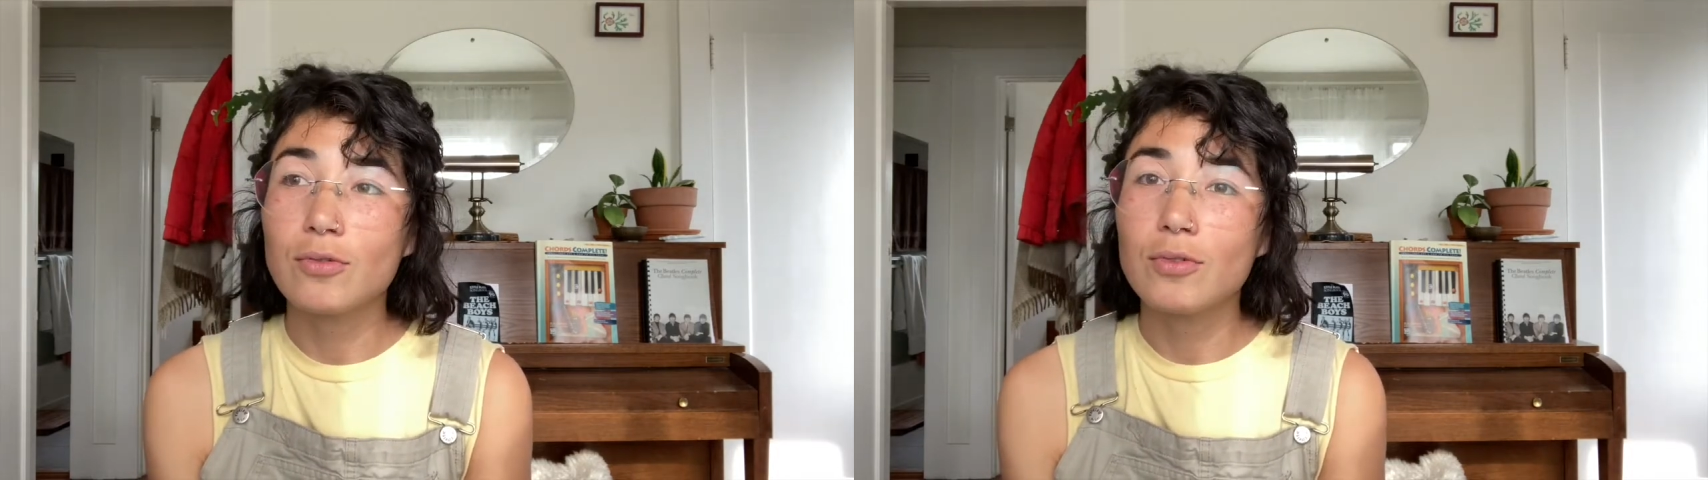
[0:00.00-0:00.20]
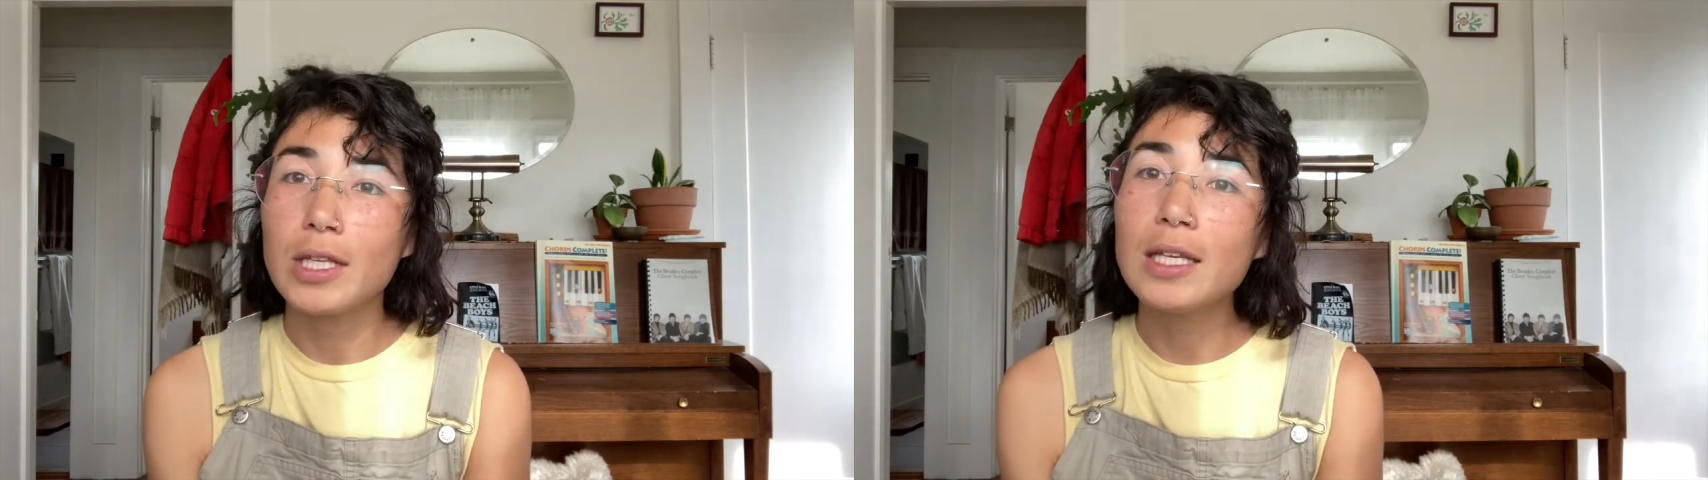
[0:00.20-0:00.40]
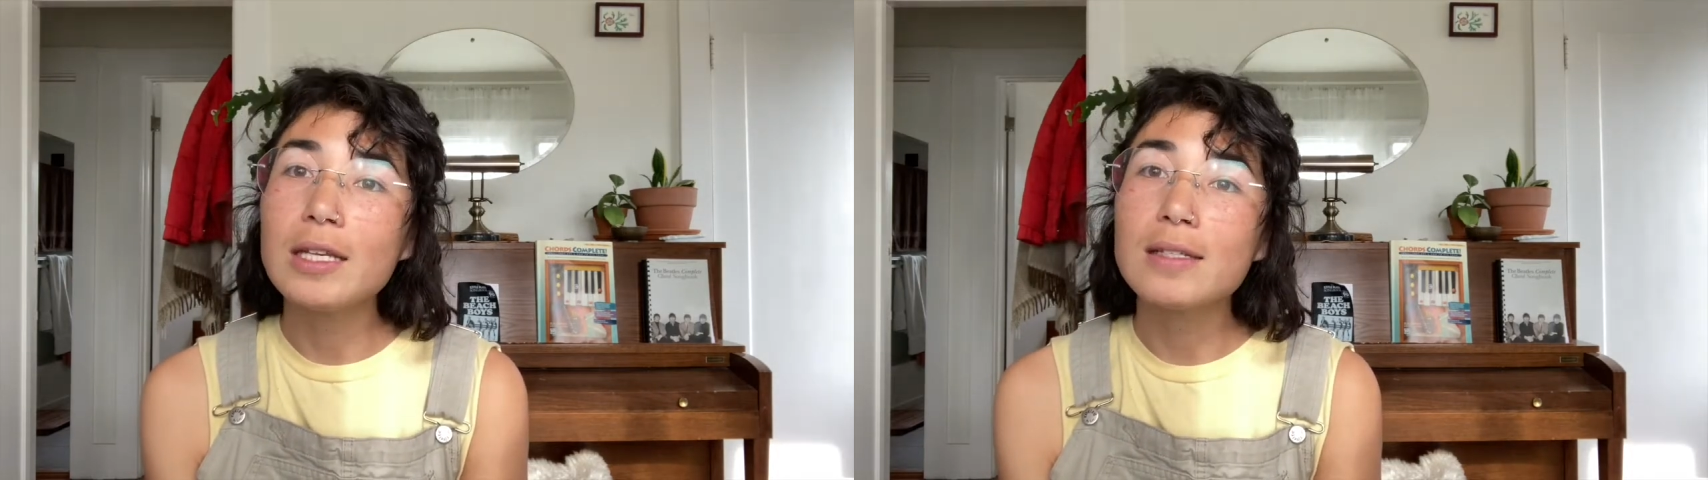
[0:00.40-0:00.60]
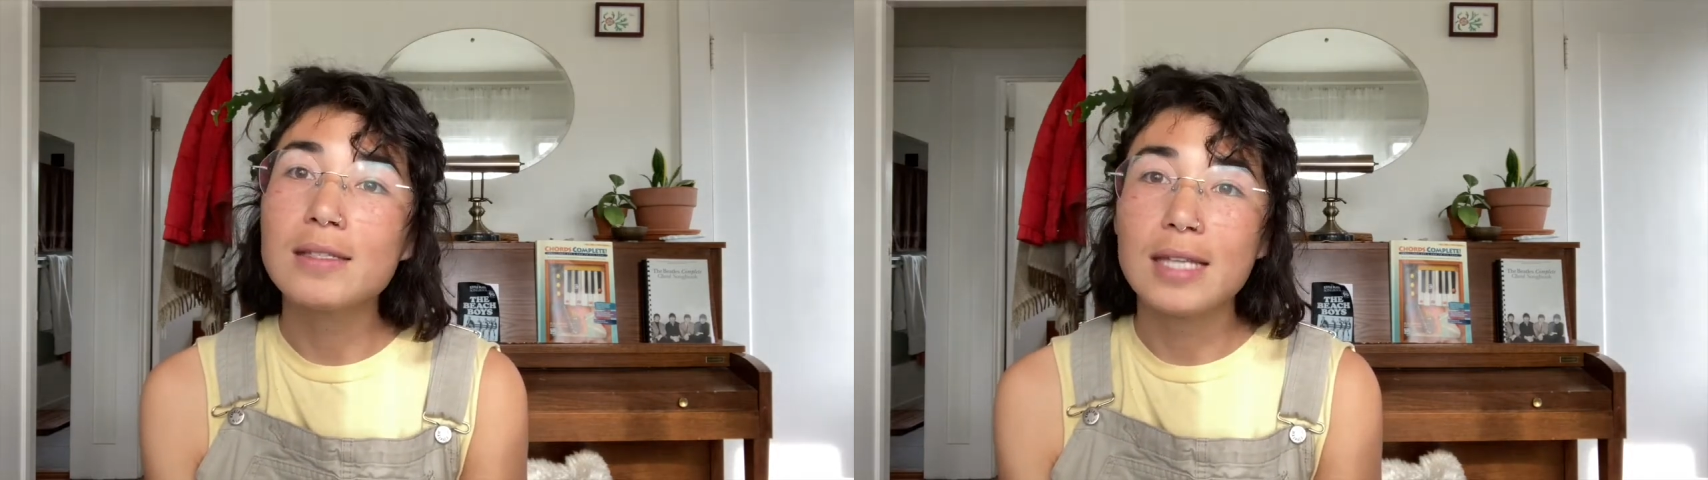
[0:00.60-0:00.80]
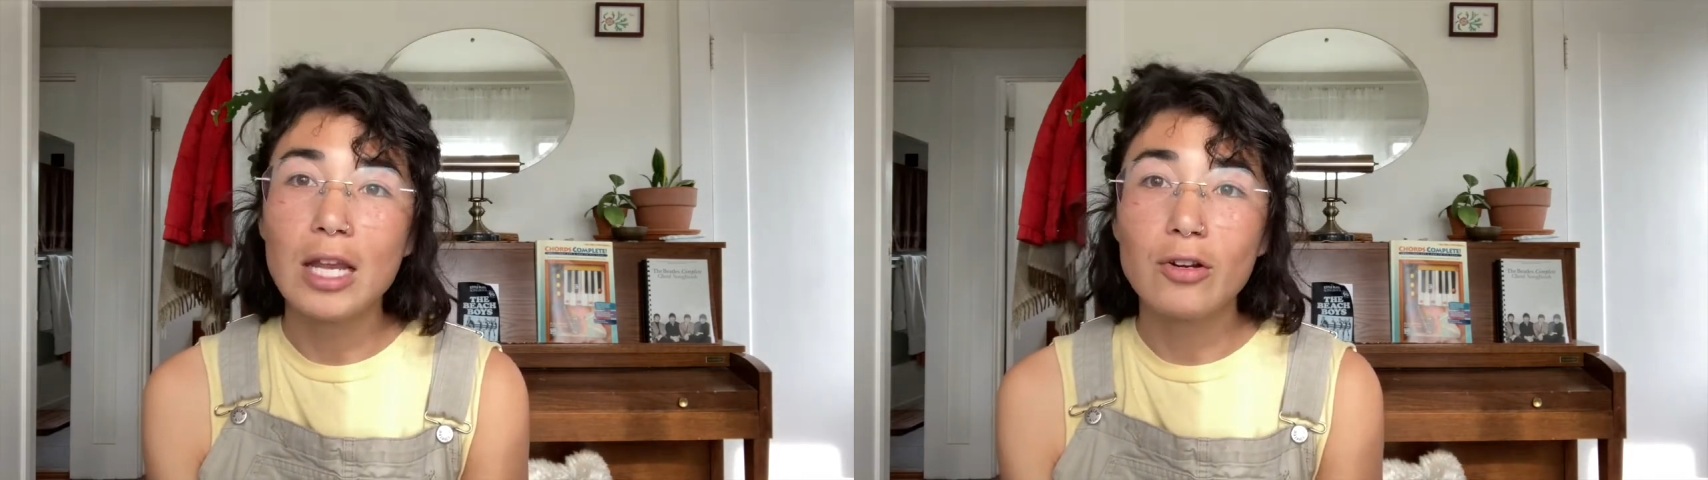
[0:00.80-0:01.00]
really
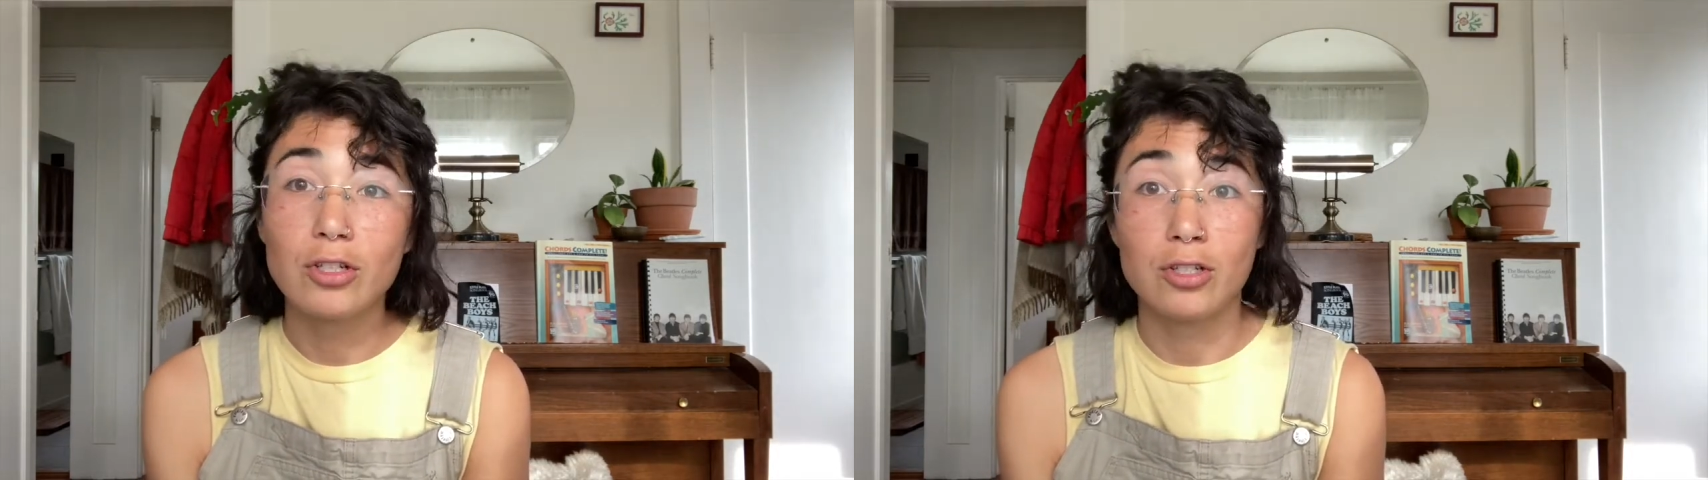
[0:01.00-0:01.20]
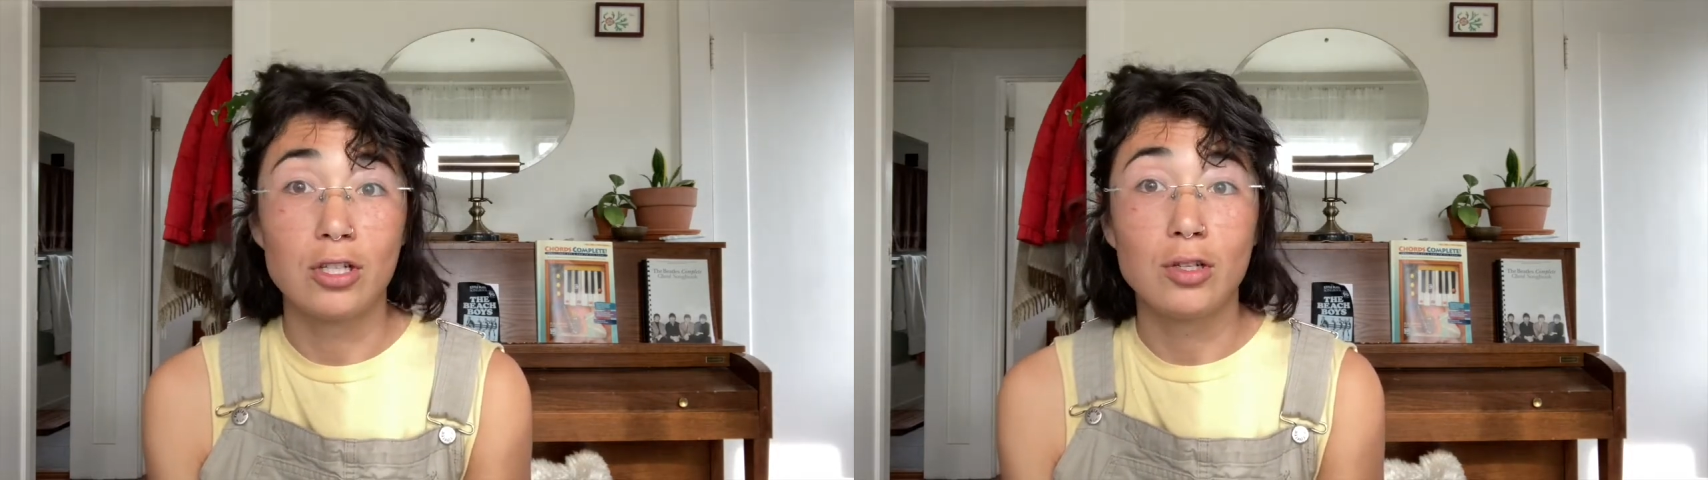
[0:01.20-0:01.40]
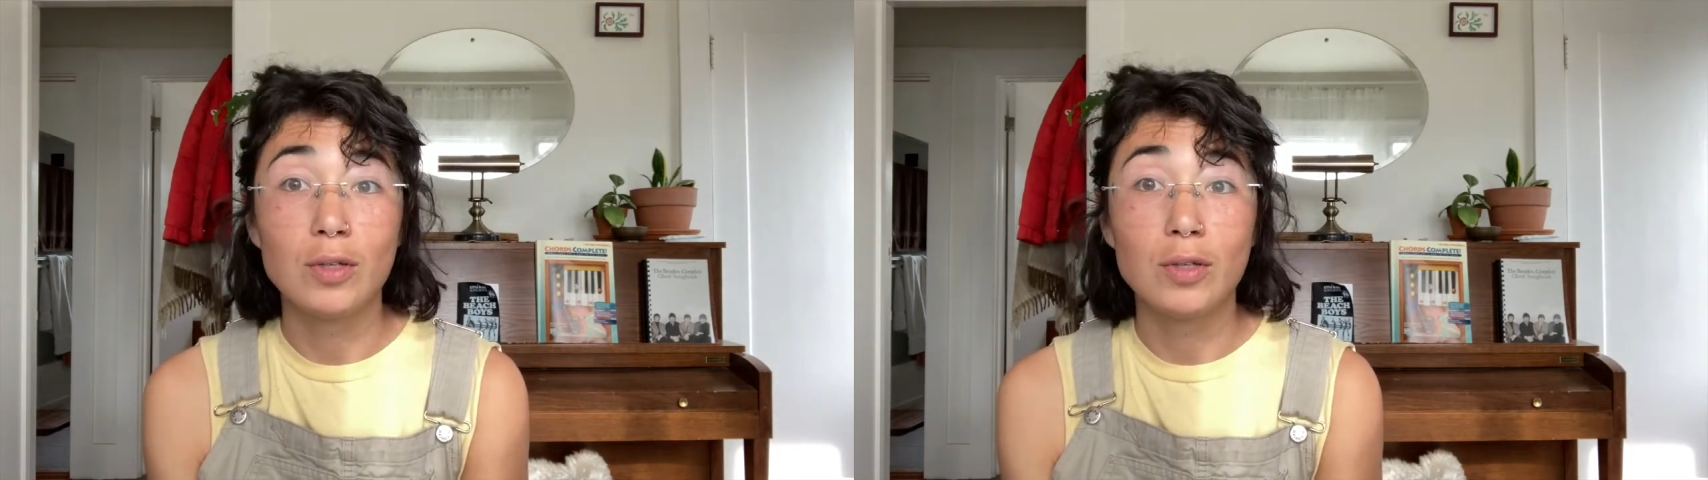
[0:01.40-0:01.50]
sacred to you,